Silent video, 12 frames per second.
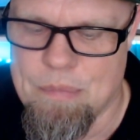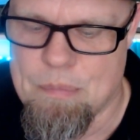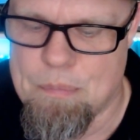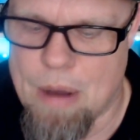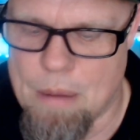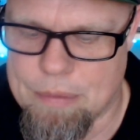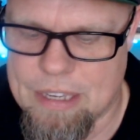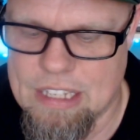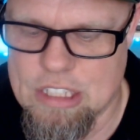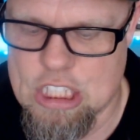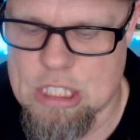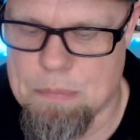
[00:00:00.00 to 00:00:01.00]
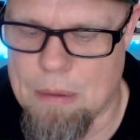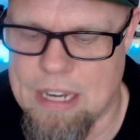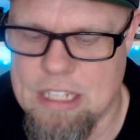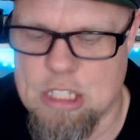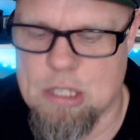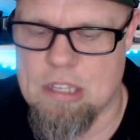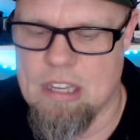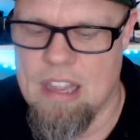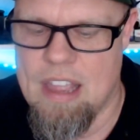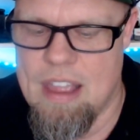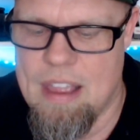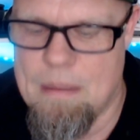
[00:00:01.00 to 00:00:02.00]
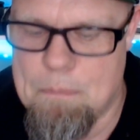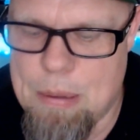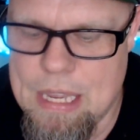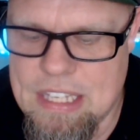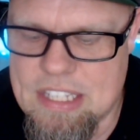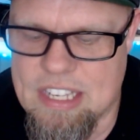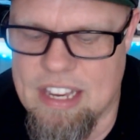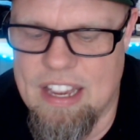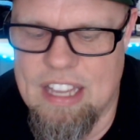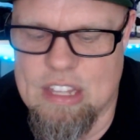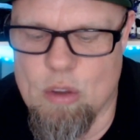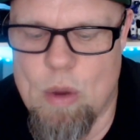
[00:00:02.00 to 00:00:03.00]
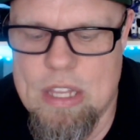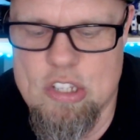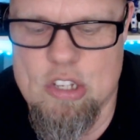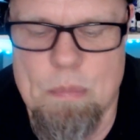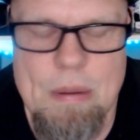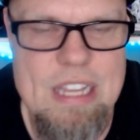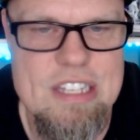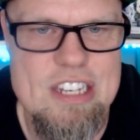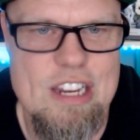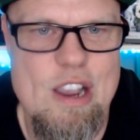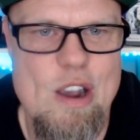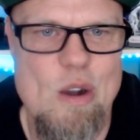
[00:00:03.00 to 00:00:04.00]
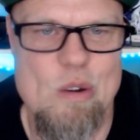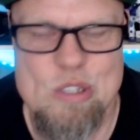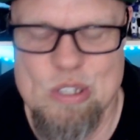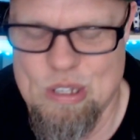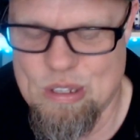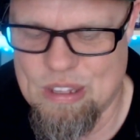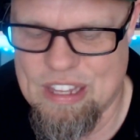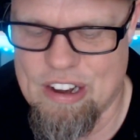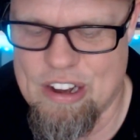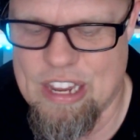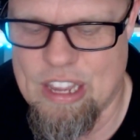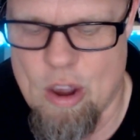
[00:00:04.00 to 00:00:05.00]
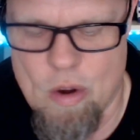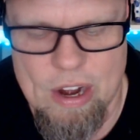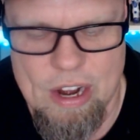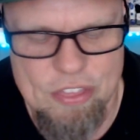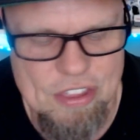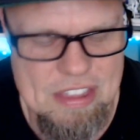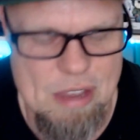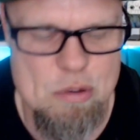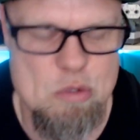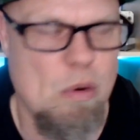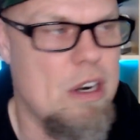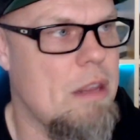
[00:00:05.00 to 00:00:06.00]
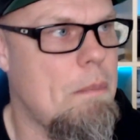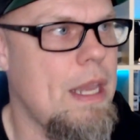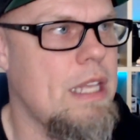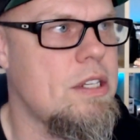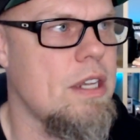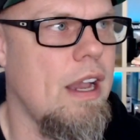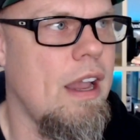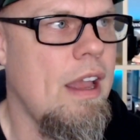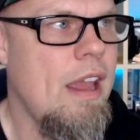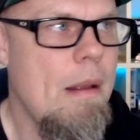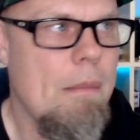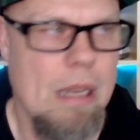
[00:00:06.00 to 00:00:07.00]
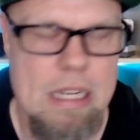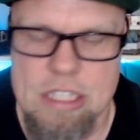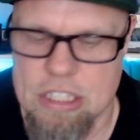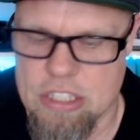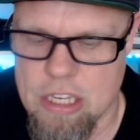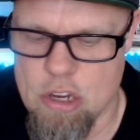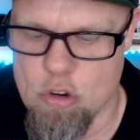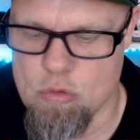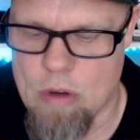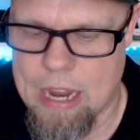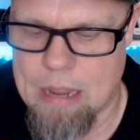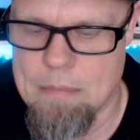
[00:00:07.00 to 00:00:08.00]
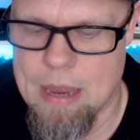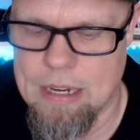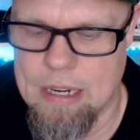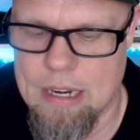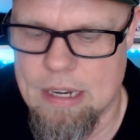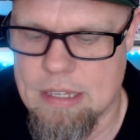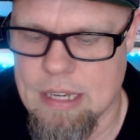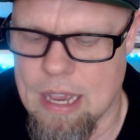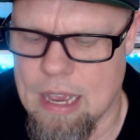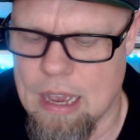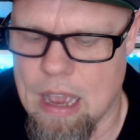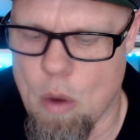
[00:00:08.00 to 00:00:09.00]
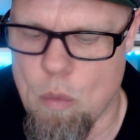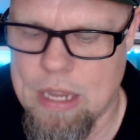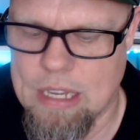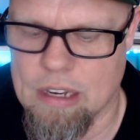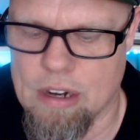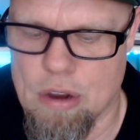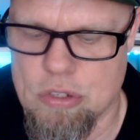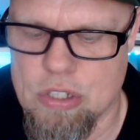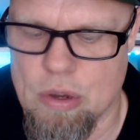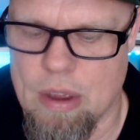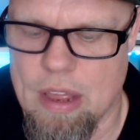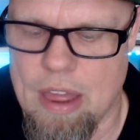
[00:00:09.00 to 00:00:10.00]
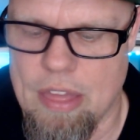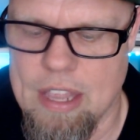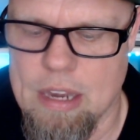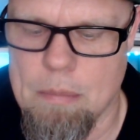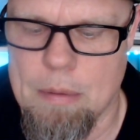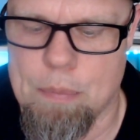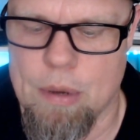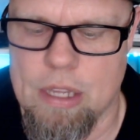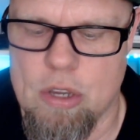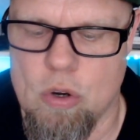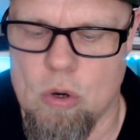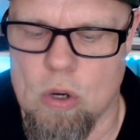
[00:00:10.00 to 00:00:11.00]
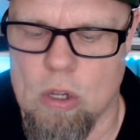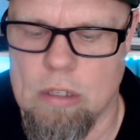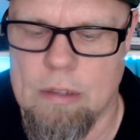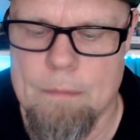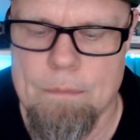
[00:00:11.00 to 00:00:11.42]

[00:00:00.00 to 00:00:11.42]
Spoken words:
pumpkin spice pizza at the Windsor Pizza Co. So there you go. And I think that was one of the pizza places that you recommended a week ago. So I think it'll be pretty cool.